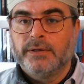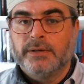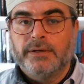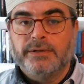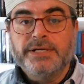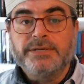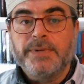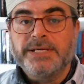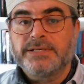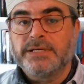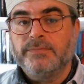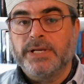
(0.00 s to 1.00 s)
This may
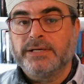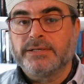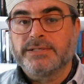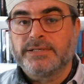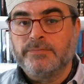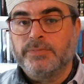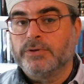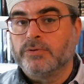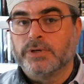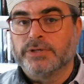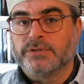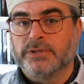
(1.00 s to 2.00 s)
seem like a simple
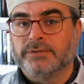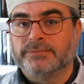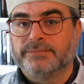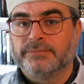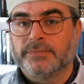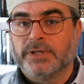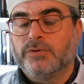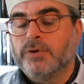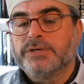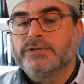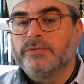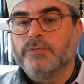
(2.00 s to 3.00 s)
question, a
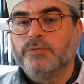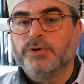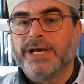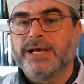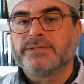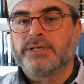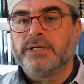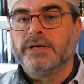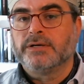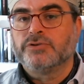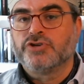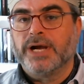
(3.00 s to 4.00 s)
question we would ask a
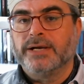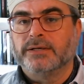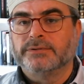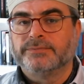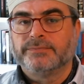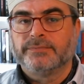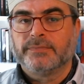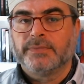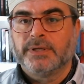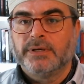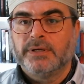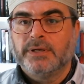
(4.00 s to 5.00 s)
young child.
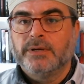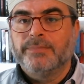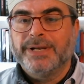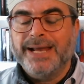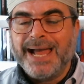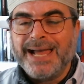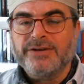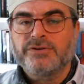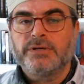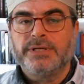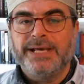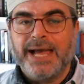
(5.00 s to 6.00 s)
But
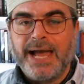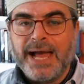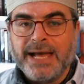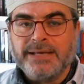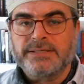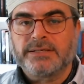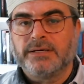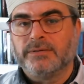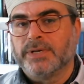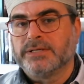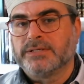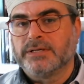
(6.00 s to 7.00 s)
actually asking
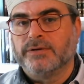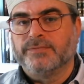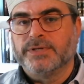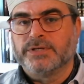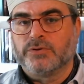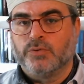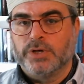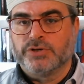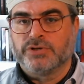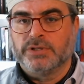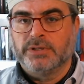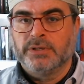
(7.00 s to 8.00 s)
myself this
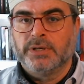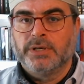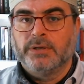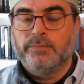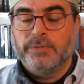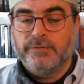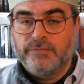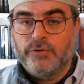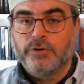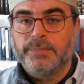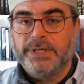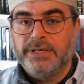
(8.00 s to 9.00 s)
question before
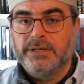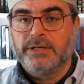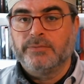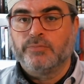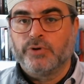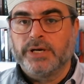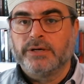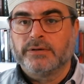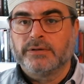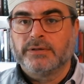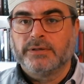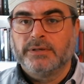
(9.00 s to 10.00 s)
beginning prayer
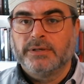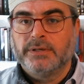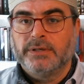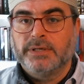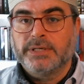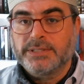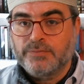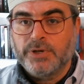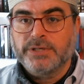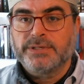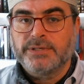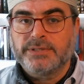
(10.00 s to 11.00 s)

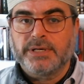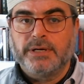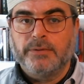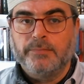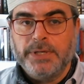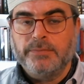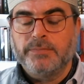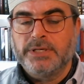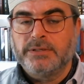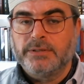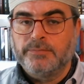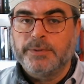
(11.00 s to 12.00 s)
expresses a commitment
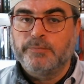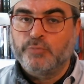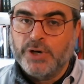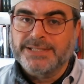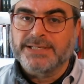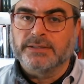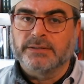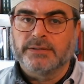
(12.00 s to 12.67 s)
to be present.